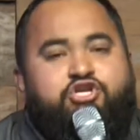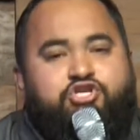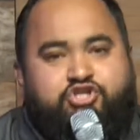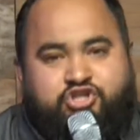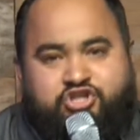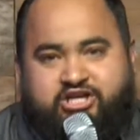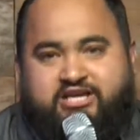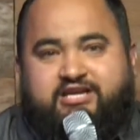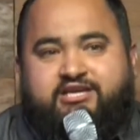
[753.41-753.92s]

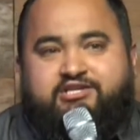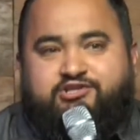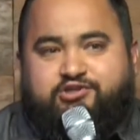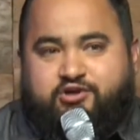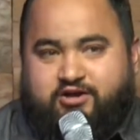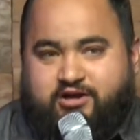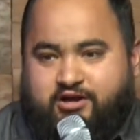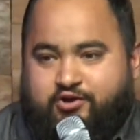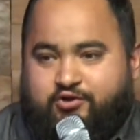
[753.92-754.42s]
Chickens
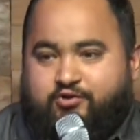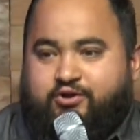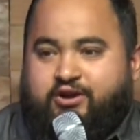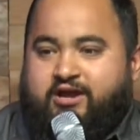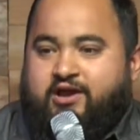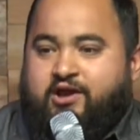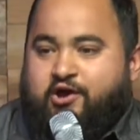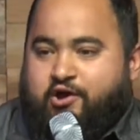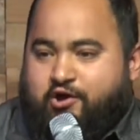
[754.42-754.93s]
are
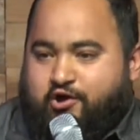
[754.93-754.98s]
hungry